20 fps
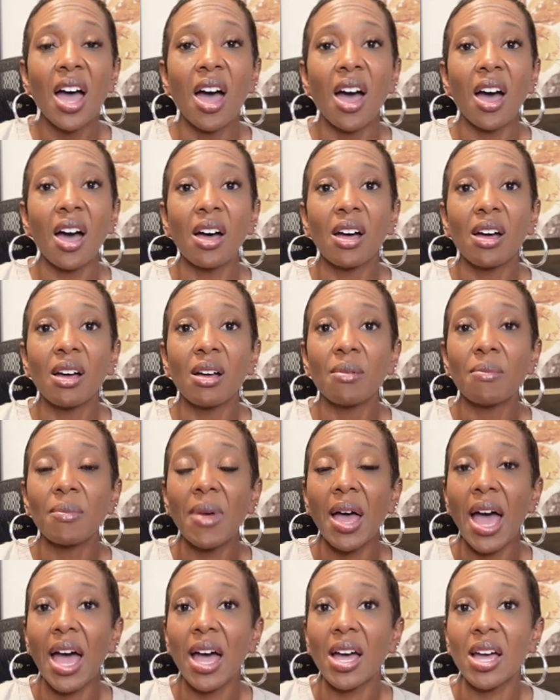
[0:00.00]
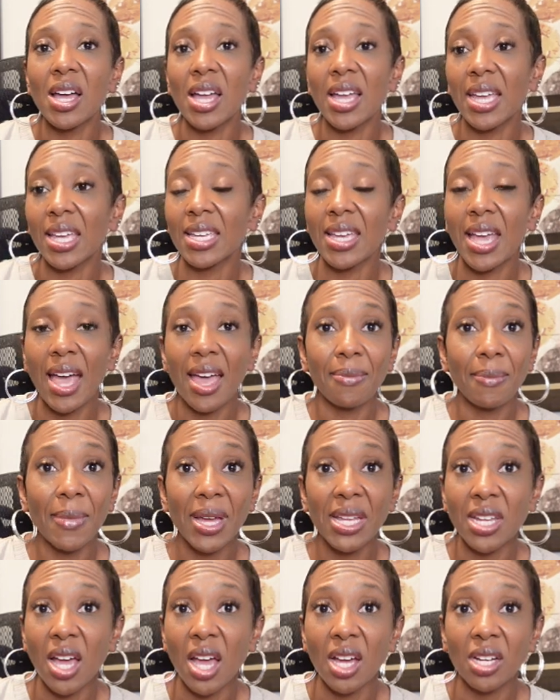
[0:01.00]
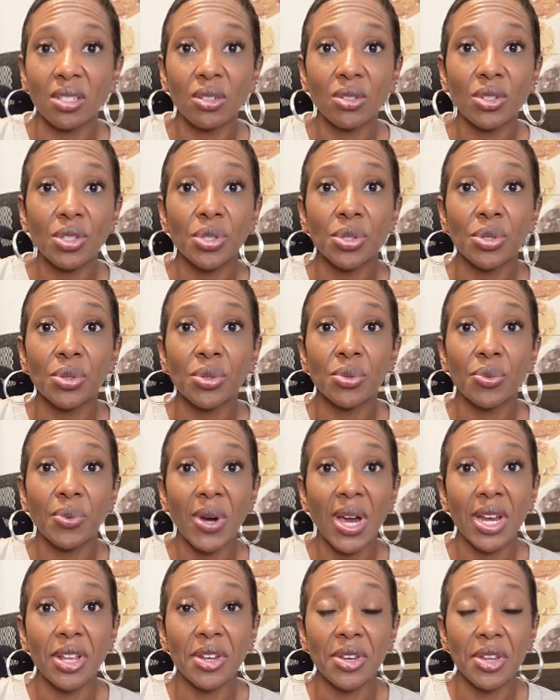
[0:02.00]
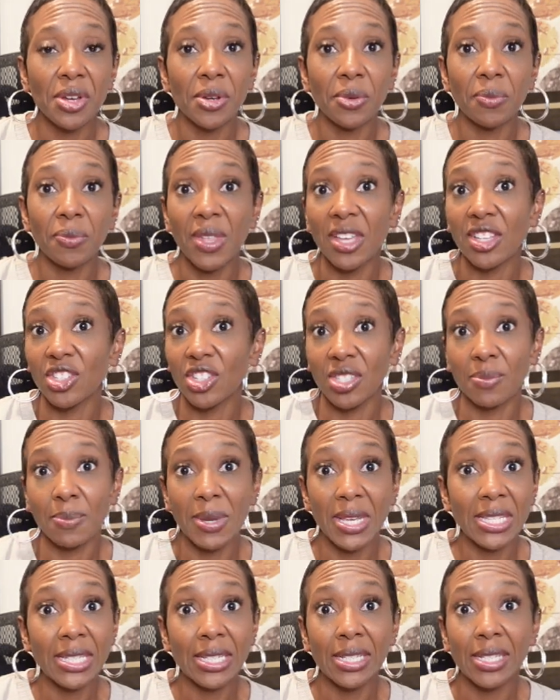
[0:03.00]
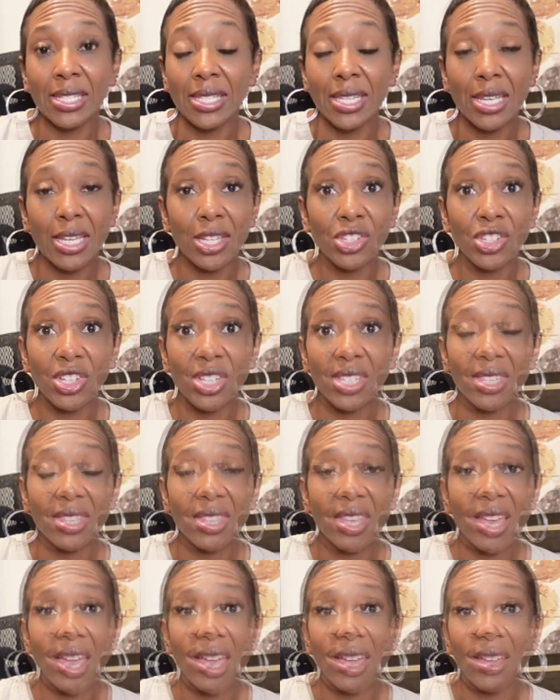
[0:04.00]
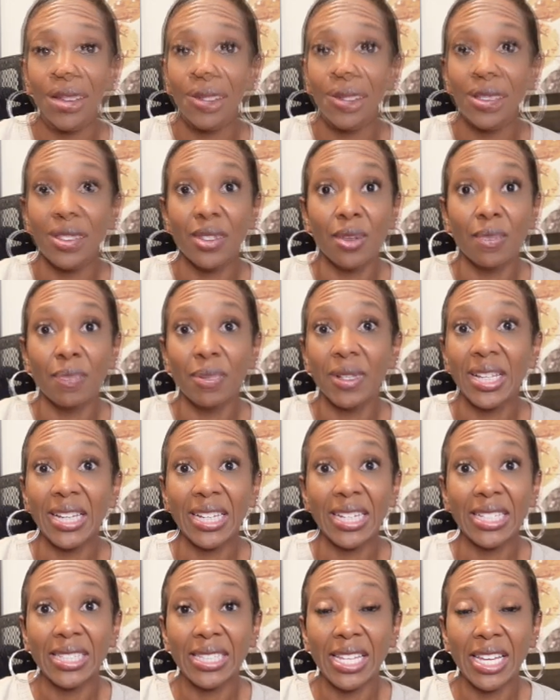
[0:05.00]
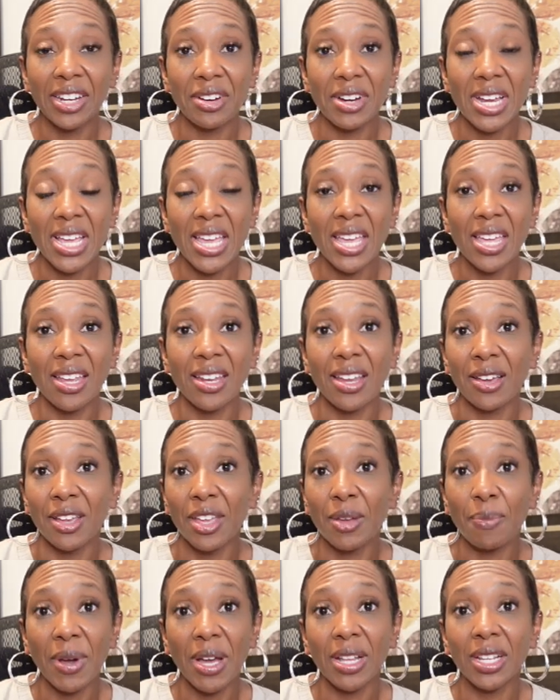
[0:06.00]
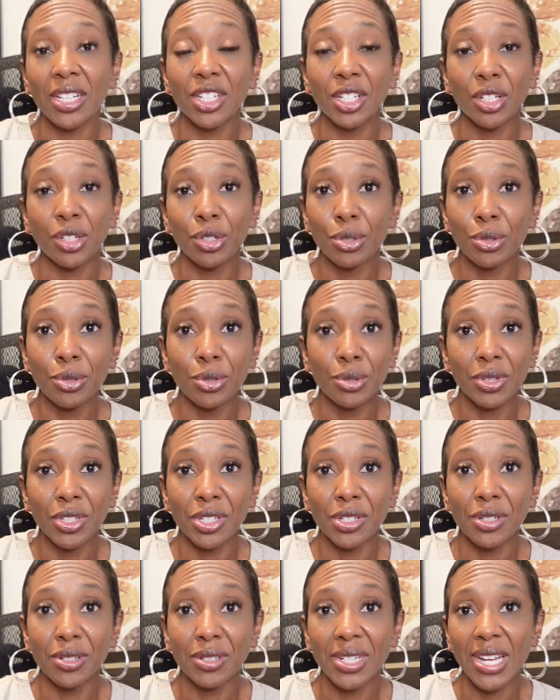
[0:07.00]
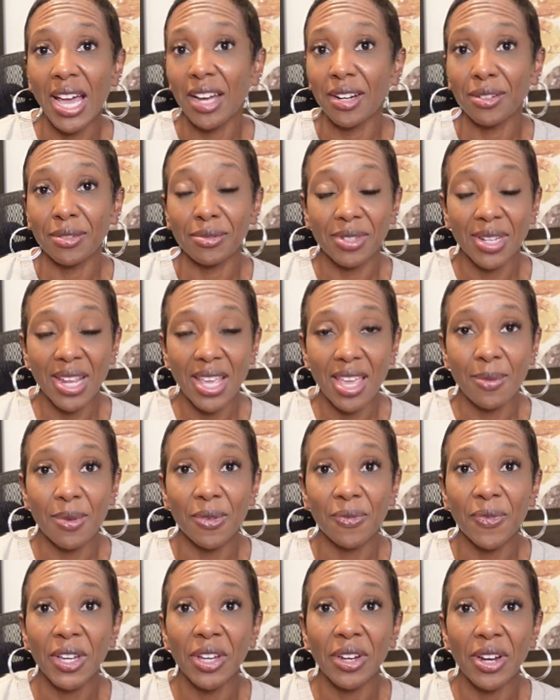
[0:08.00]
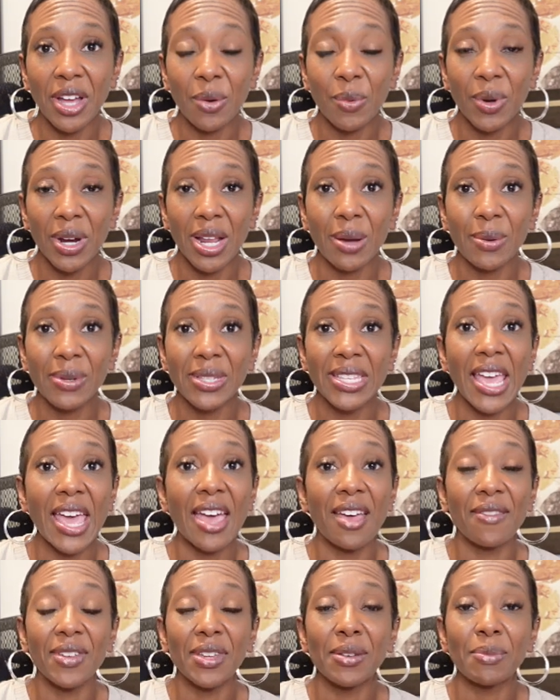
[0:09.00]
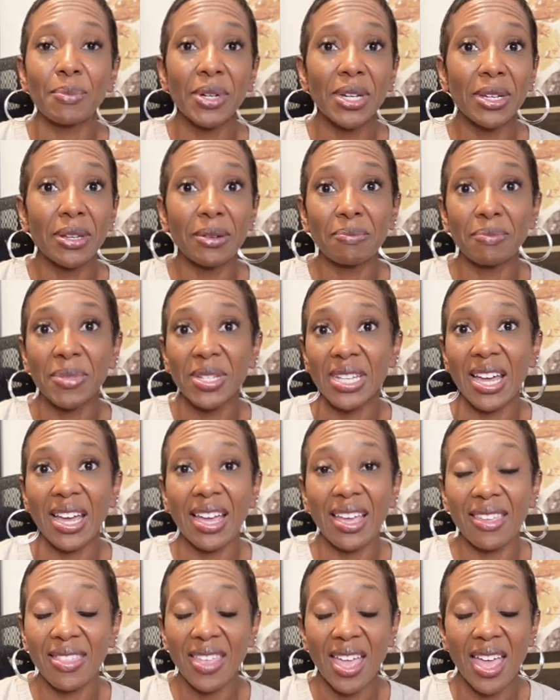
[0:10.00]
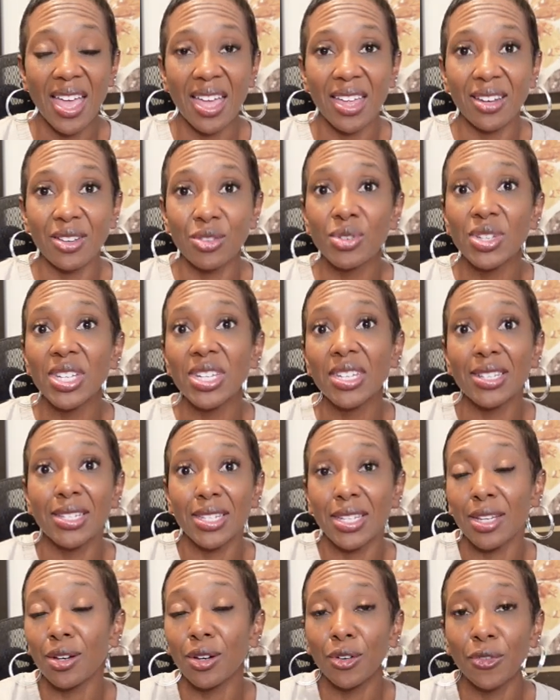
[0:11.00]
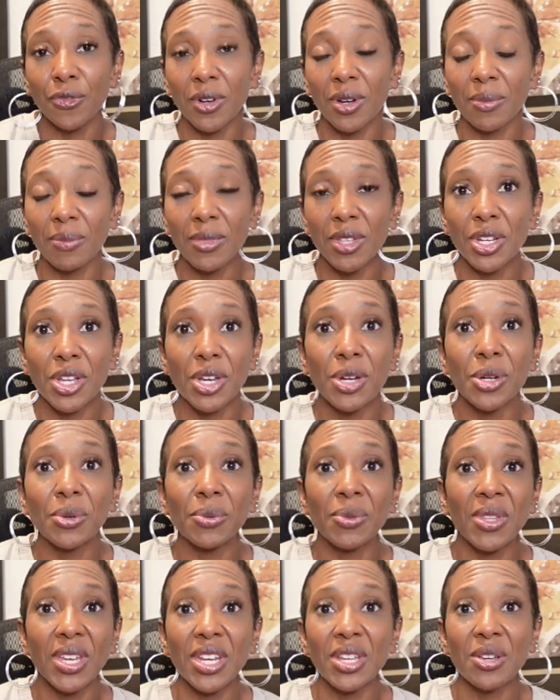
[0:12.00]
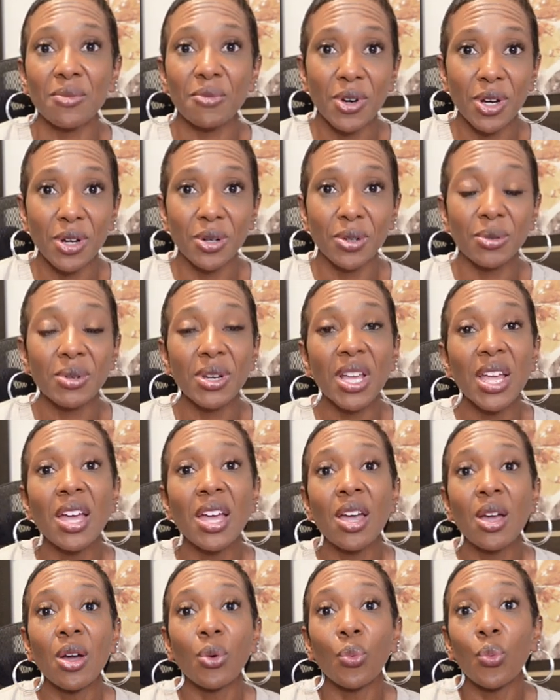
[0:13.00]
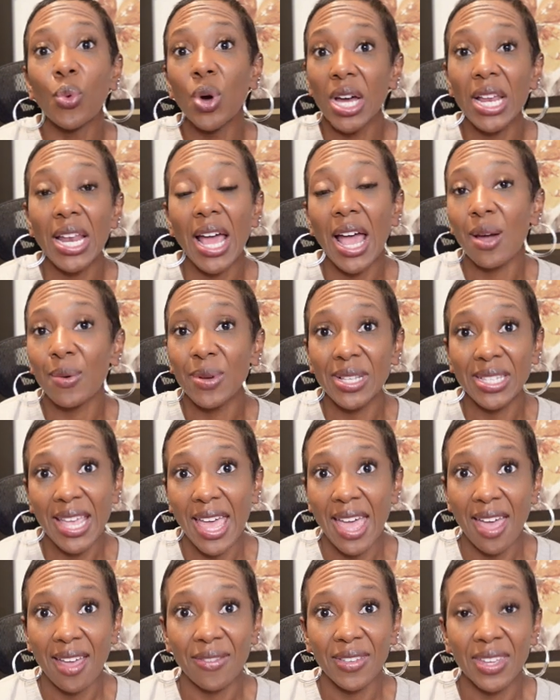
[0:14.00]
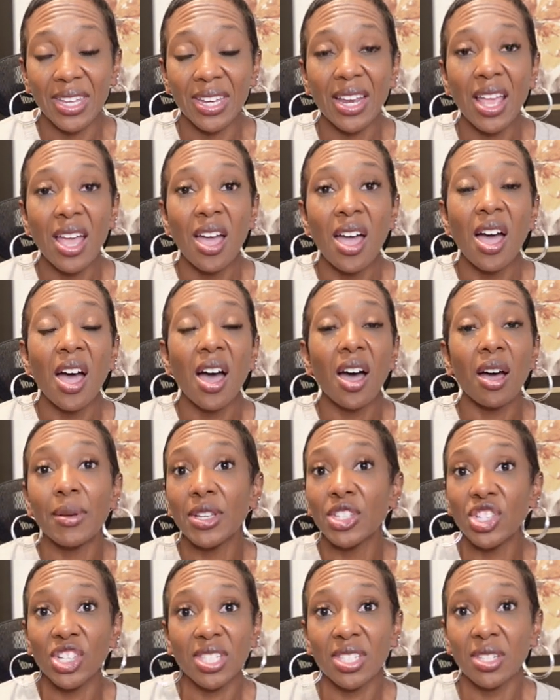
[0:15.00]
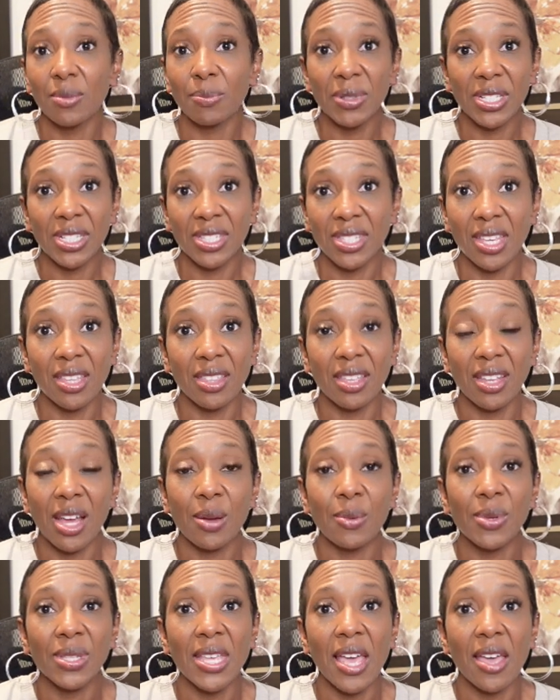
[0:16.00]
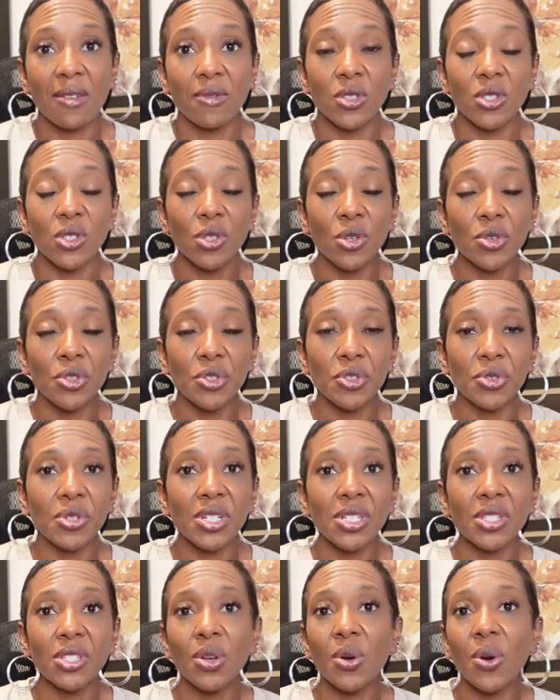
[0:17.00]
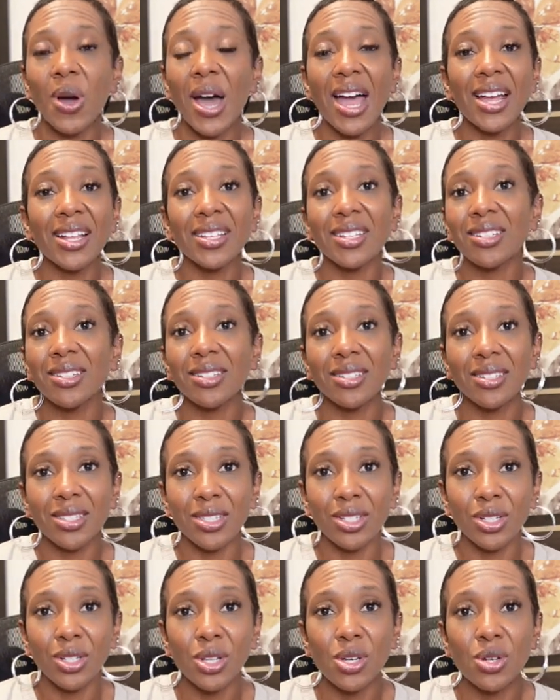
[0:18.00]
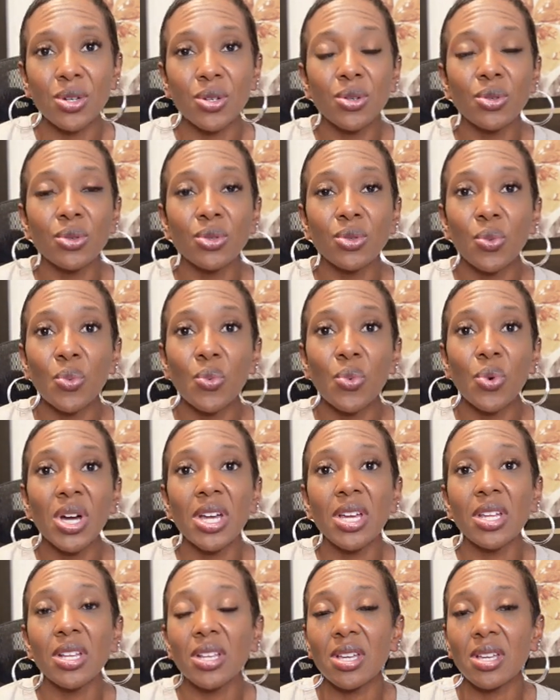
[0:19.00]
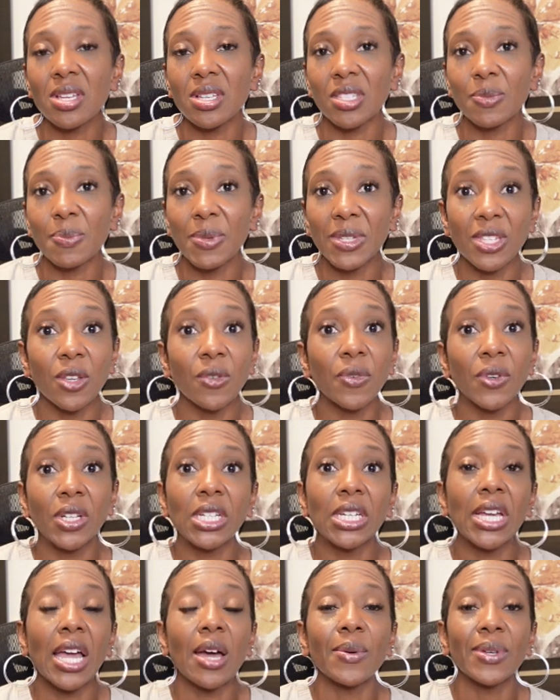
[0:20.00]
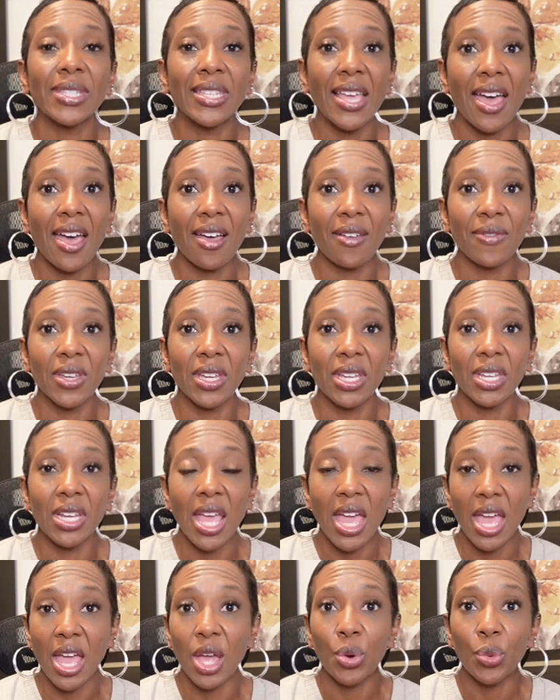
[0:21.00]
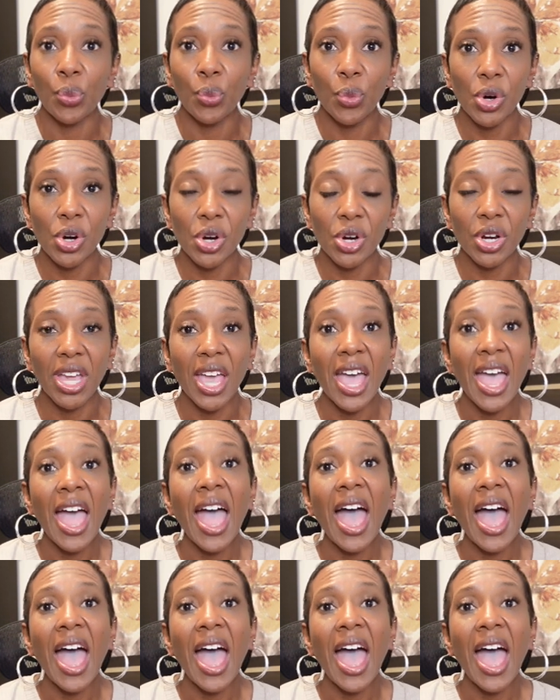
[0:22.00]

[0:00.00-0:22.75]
I got my doctor to write a note that just basically said just that. It was on plain letterhead. Now, he probably could have Googled the doctor's name and figured out what I was having, but beyond that, you couldn't tell from the note that he wrote what I was having. It just simply said that I was having surgery. So I didn't disclose what specifically I was having at work.